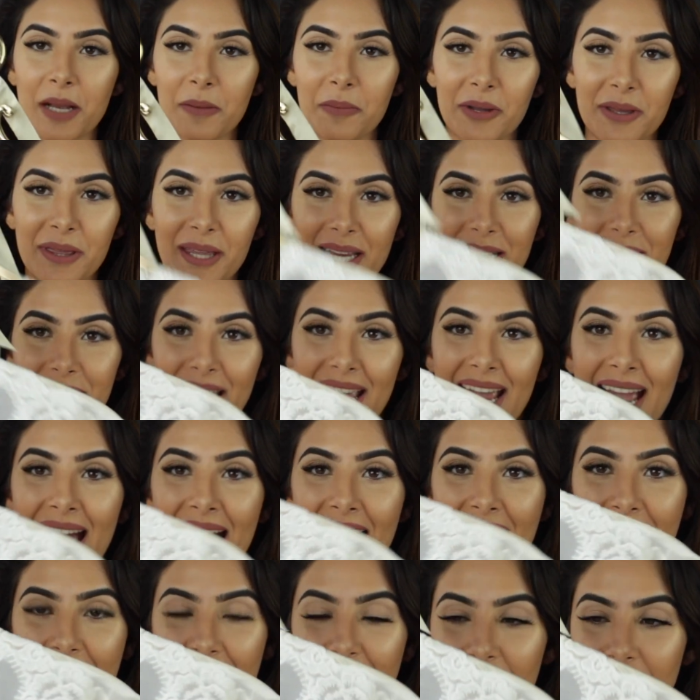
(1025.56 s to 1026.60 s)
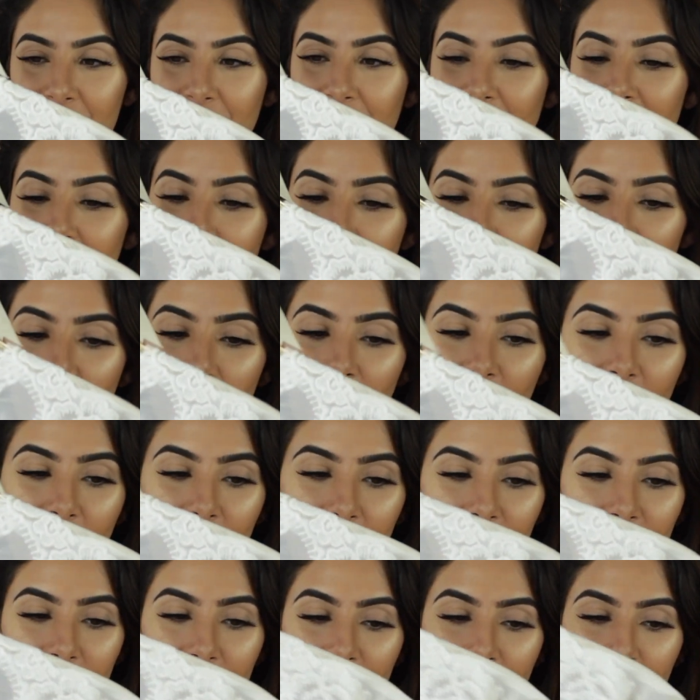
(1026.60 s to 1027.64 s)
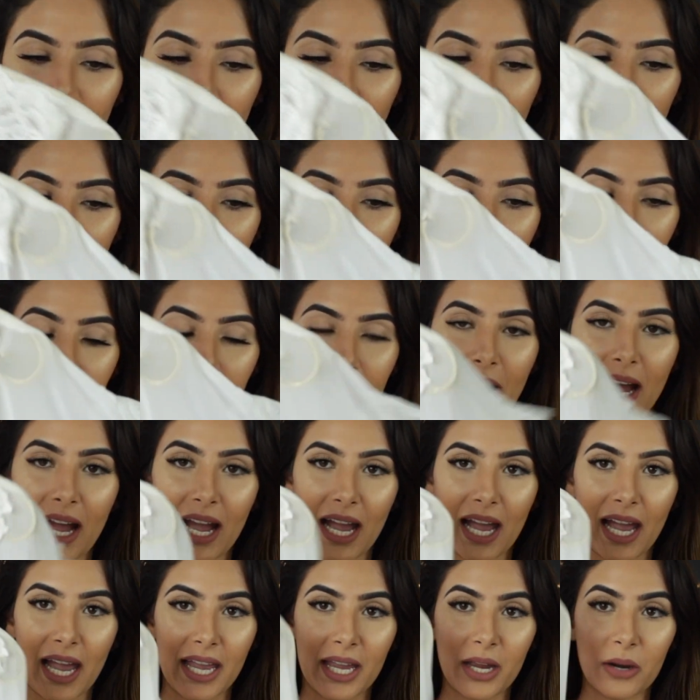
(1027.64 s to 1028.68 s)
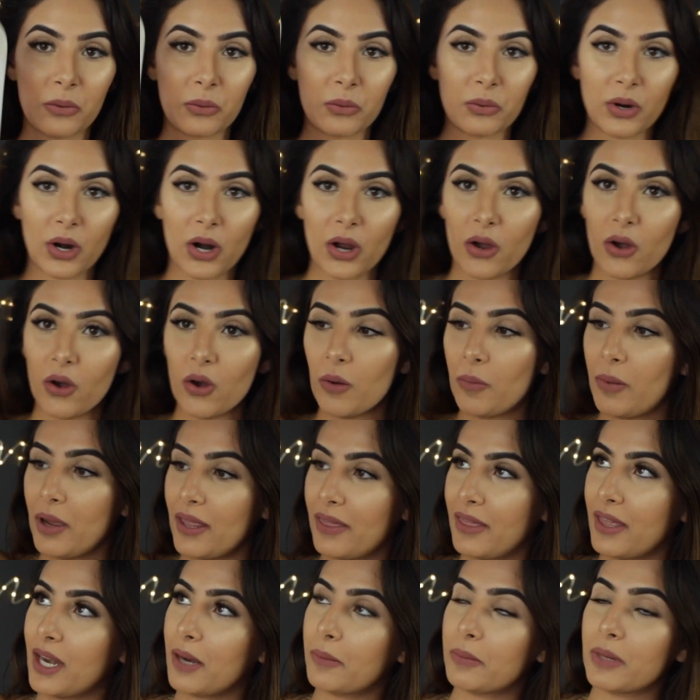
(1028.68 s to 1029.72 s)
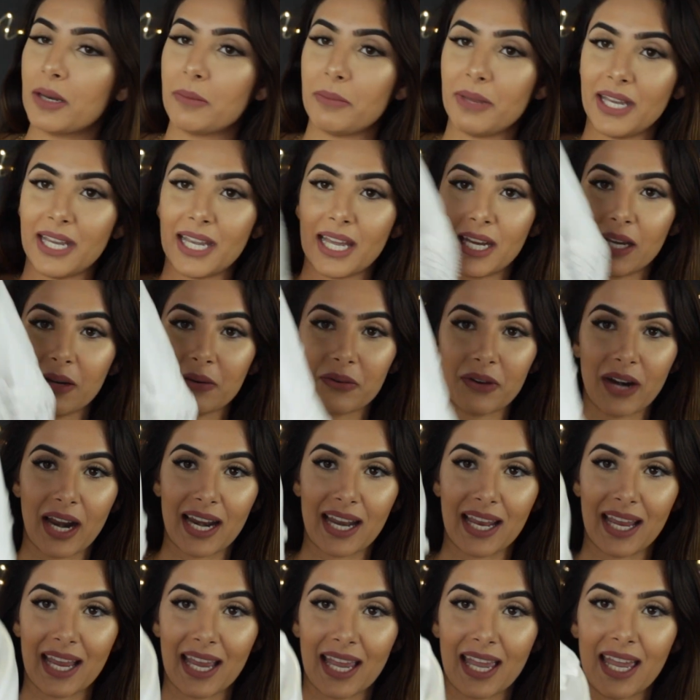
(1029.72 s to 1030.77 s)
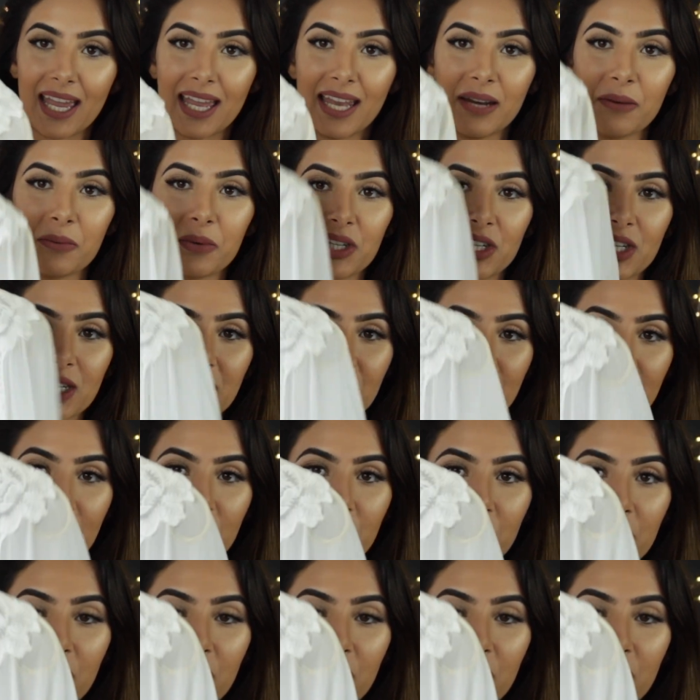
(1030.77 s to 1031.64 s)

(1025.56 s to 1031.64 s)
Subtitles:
couple things I have are my robe that I'm going to be getting ready in, which is this